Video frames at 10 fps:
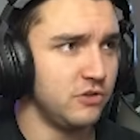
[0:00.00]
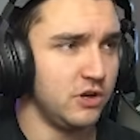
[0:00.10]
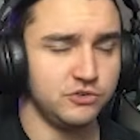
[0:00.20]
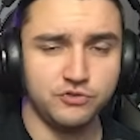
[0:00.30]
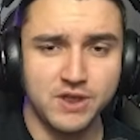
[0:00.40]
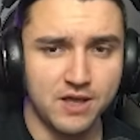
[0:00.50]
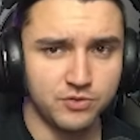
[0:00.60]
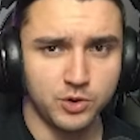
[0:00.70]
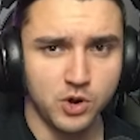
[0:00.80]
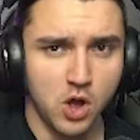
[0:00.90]
as long as you
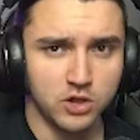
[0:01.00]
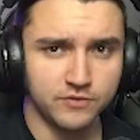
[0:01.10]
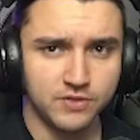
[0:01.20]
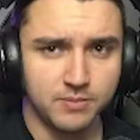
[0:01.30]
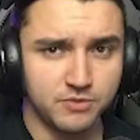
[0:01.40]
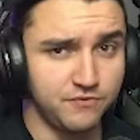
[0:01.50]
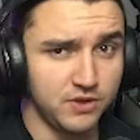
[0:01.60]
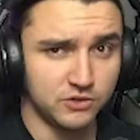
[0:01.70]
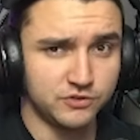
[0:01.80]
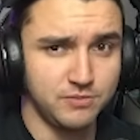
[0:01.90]
downloaded all of them, the
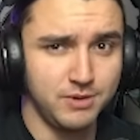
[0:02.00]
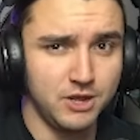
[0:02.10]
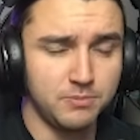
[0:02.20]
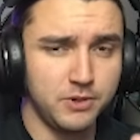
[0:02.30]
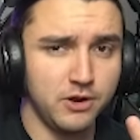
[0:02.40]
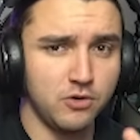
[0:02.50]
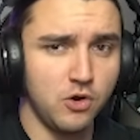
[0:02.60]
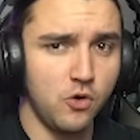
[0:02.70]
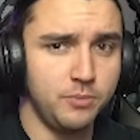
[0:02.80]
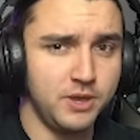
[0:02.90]
VLC Media Player,
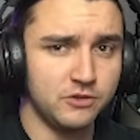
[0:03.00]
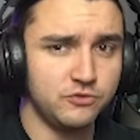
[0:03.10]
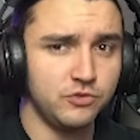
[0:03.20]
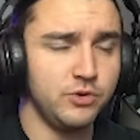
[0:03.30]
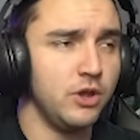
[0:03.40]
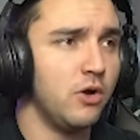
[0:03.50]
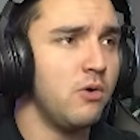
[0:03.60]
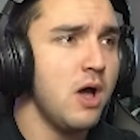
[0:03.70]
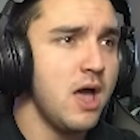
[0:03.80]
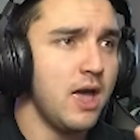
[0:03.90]
OBS
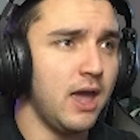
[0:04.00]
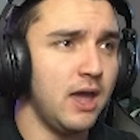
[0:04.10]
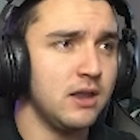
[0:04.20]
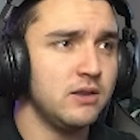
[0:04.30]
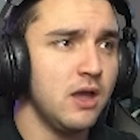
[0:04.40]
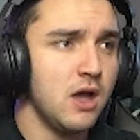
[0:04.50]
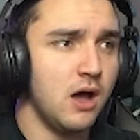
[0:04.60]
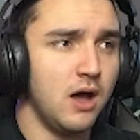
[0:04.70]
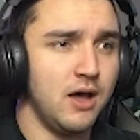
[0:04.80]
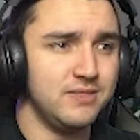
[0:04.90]
Studio, and
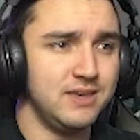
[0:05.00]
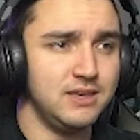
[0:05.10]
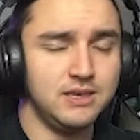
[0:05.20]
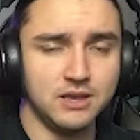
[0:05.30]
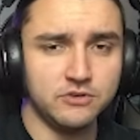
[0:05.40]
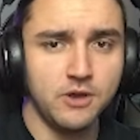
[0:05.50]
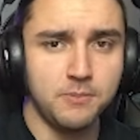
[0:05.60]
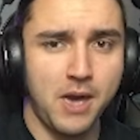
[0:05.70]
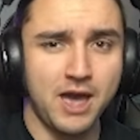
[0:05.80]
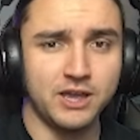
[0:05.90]
the Git
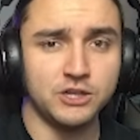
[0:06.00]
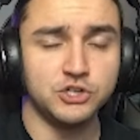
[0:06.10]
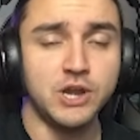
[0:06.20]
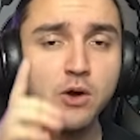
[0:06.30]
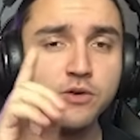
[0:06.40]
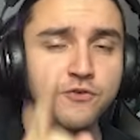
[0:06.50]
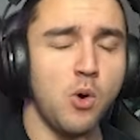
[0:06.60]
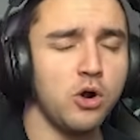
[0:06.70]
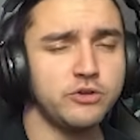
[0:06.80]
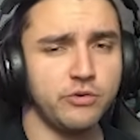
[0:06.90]
package. Now, if
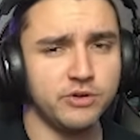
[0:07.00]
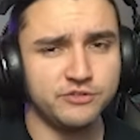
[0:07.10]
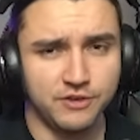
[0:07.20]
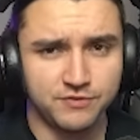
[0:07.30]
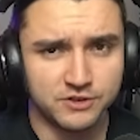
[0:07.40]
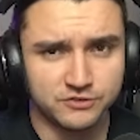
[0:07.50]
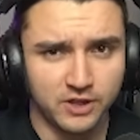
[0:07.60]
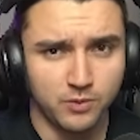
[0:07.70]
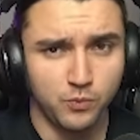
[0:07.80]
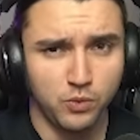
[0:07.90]
you are curious if this
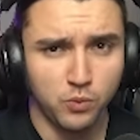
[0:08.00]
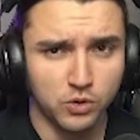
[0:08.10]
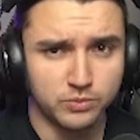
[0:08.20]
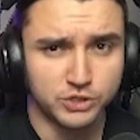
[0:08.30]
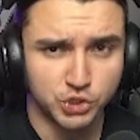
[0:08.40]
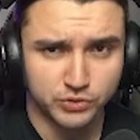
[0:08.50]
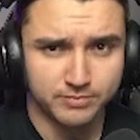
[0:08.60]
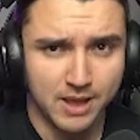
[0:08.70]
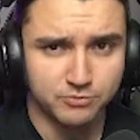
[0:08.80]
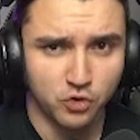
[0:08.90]
setup will work with
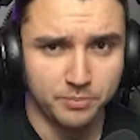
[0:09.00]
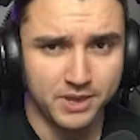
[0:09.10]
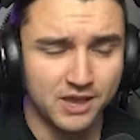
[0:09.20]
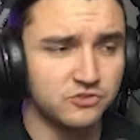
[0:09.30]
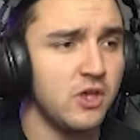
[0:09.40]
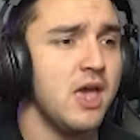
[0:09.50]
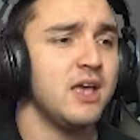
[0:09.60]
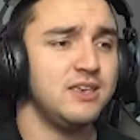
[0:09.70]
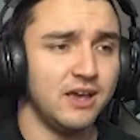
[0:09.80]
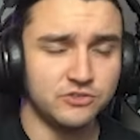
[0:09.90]
Streamlabs OBS,
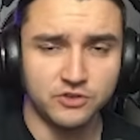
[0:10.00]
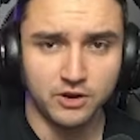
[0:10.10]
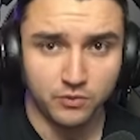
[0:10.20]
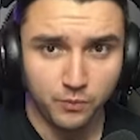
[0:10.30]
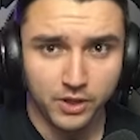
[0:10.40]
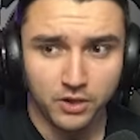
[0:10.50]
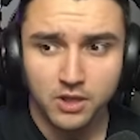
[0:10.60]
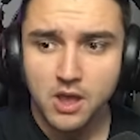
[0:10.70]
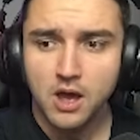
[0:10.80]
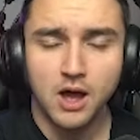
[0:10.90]
yes, it
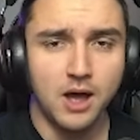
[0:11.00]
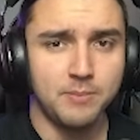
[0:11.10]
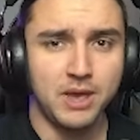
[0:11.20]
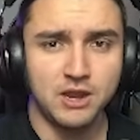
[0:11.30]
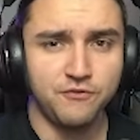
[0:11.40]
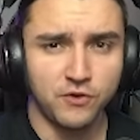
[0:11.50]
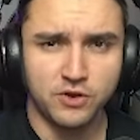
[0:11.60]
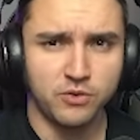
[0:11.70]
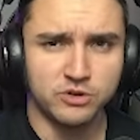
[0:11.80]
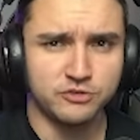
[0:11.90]
will. And if you're
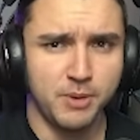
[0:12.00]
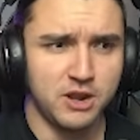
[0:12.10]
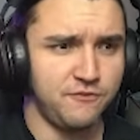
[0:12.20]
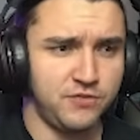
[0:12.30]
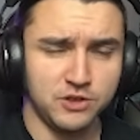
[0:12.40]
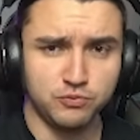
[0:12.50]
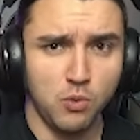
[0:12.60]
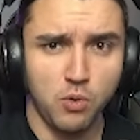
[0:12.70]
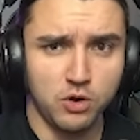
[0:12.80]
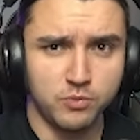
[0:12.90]
curious about if this
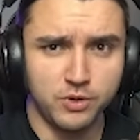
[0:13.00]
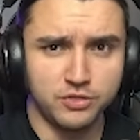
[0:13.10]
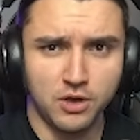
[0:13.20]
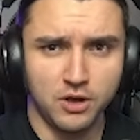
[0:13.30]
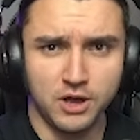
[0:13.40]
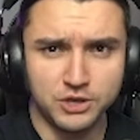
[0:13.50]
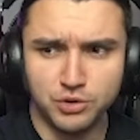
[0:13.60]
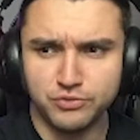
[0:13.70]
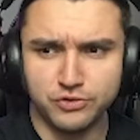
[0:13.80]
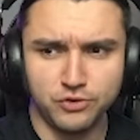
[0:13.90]
will work with
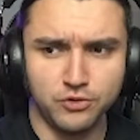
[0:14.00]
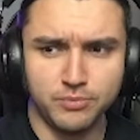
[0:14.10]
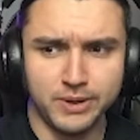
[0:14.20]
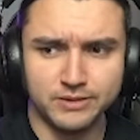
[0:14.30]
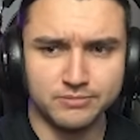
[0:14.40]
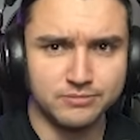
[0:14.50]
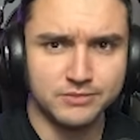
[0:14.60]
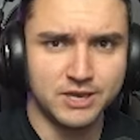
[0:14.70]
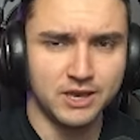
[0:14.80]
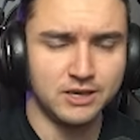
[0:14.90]
YouTube and
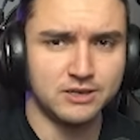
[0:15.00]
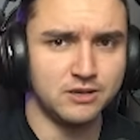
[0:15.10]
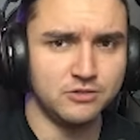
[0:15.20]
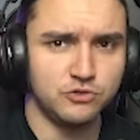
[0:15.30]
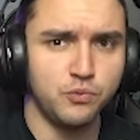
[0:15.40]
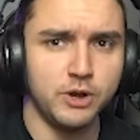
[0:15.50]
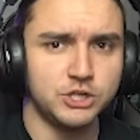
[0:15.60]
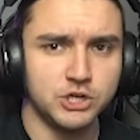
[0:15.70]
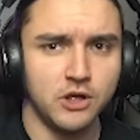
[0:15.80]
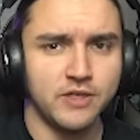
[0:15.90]
Kick and
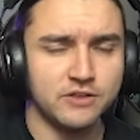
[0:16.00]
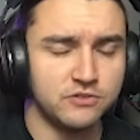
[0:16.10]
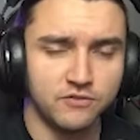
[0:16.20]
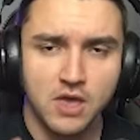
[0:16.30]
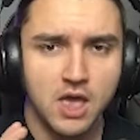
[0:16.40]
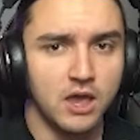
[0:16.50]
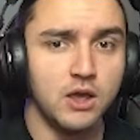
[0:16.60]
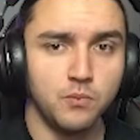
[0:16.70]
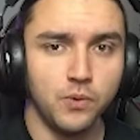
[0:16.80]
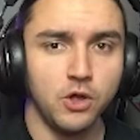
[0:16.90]
Twitch and all that stuff,
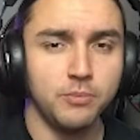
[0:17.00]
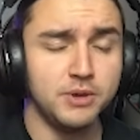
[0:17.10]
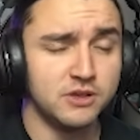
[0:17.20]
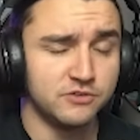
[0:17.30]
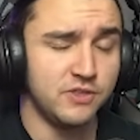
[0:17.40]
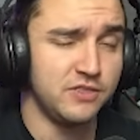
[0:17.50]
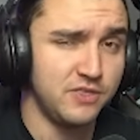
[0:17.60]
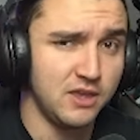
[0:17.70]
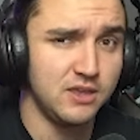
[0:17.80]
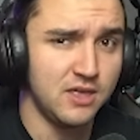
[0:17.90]
it will, because the
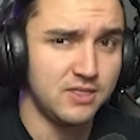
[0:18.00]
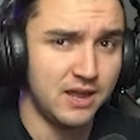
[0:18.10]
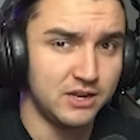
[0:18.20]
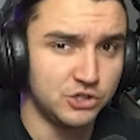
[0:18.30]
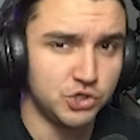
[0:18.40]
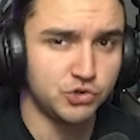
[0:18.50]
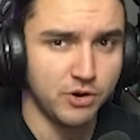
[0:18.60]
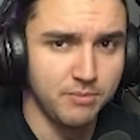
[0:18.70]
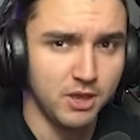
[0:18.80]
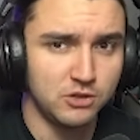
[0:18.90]
thing that is
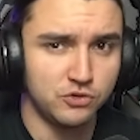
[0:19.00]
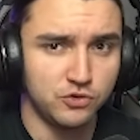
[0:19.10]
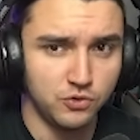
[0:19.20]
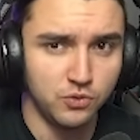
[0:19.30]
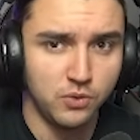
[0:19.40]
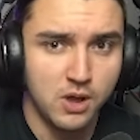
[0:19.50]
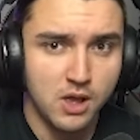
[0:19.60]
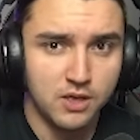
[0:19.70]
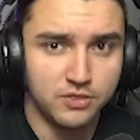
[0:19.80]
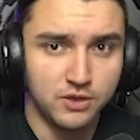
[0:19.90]
streaming to
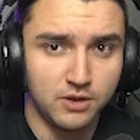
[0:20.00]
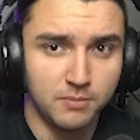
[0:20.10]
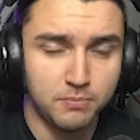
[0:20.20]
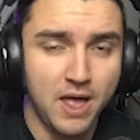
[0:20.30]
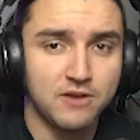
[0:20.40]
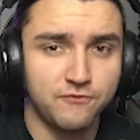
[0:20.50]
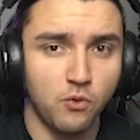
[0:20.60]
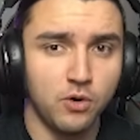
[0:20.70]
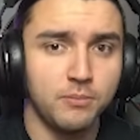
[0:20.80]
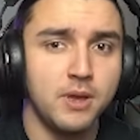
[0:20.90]
the
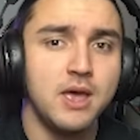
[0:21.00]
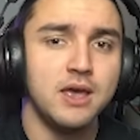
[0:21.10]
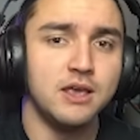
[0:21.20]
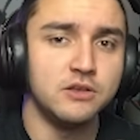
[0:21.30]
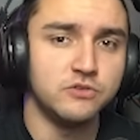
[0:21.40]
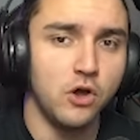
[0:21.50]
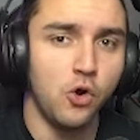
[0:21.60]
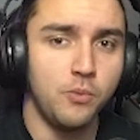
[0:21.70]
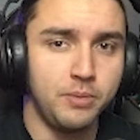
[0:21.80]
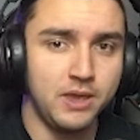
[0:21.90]
platform is
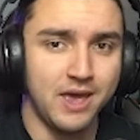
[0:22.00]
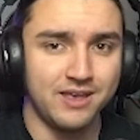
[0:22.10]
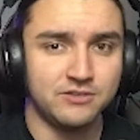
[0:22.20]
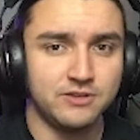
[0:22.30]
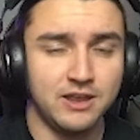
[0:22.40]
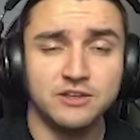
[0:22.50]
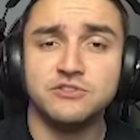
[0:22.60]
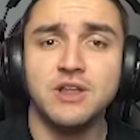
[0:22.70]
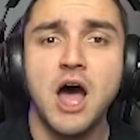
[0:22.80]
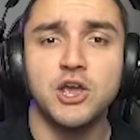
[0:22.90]
OBS. It
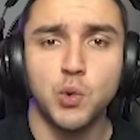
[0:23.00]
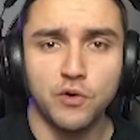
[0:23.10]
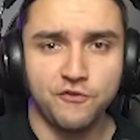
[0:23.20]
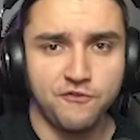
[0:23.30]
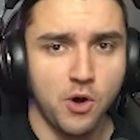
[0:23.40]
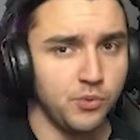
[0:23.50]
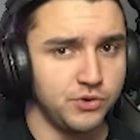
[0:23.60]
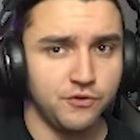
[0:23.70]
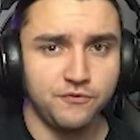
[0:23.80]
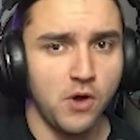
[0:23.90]
is not your
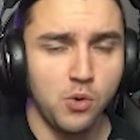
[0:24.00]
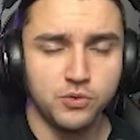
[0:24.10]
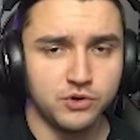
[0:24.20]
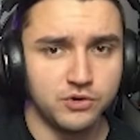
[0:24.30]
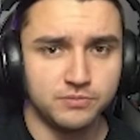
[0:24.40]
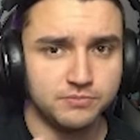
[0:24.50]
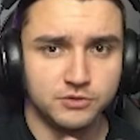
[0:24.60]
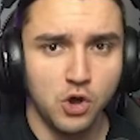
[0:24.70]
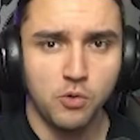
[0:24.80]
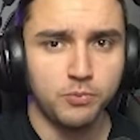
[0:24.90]
phone. Your phone or
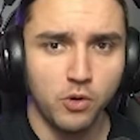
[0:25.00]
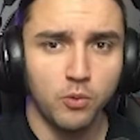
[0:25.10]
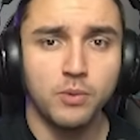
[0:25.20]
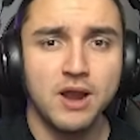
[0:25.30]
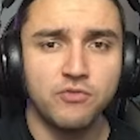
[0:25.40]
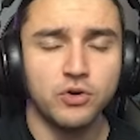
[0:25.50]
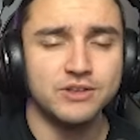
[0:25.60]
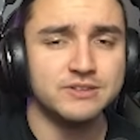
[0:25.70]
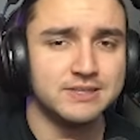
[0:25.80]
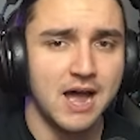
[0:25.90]
GoPro or whatever
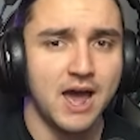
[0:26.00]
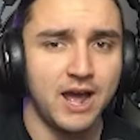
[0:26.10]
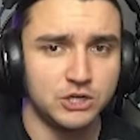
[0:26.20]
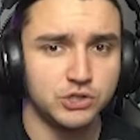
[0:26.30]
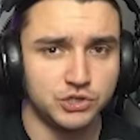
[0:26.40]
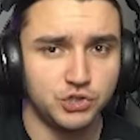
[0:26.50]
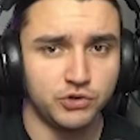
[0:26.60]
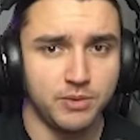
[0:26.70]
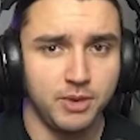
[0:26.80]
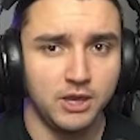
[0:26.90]
is not actually
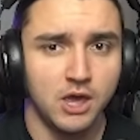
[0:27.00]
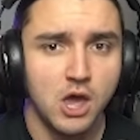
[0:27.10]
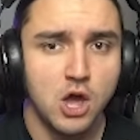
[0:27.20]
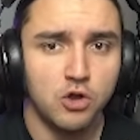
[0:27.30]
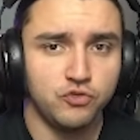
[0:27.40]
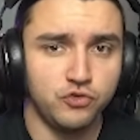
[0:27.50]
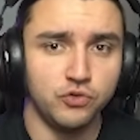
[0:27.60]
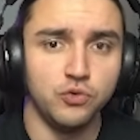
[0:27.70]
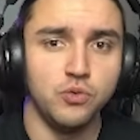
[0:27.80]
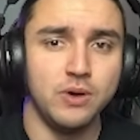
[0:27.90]
streaming
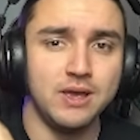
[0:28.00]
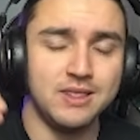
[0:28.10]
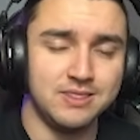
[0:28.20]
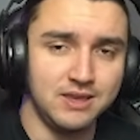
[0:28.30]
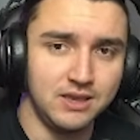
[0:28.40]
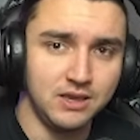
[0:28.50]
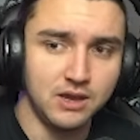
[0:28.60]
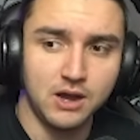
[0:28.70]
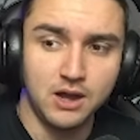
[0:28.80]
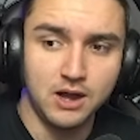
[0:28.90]
to the